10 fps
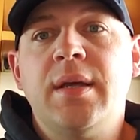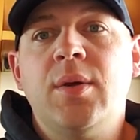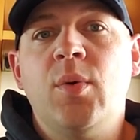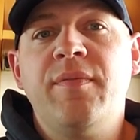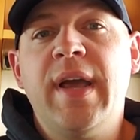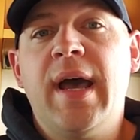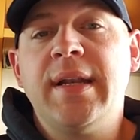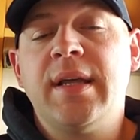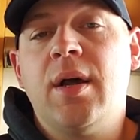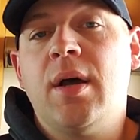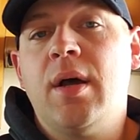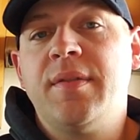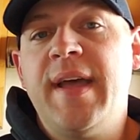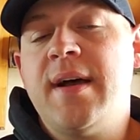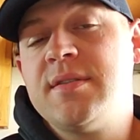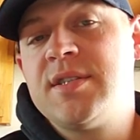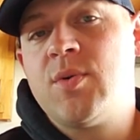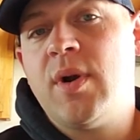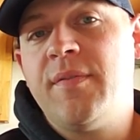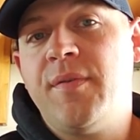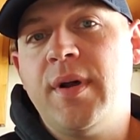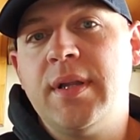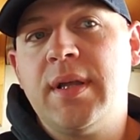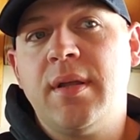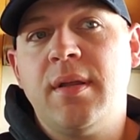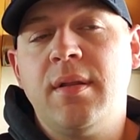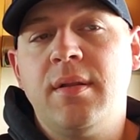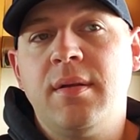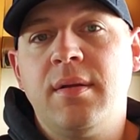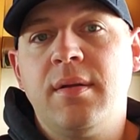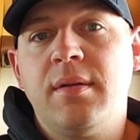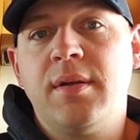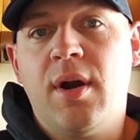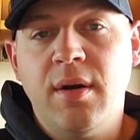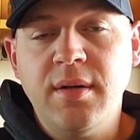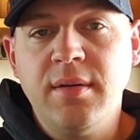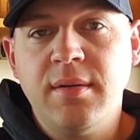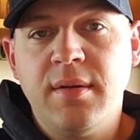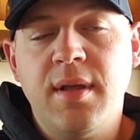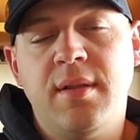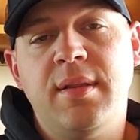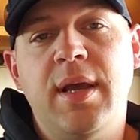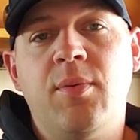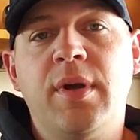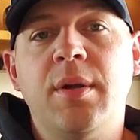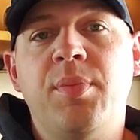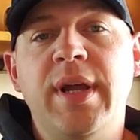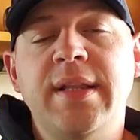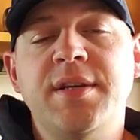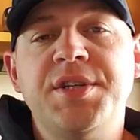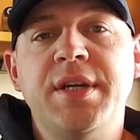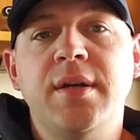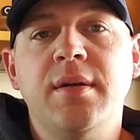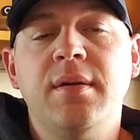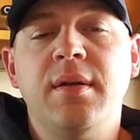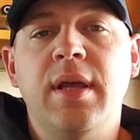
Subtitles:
We've got a 1,000 square foot garden that we're going to plant this year.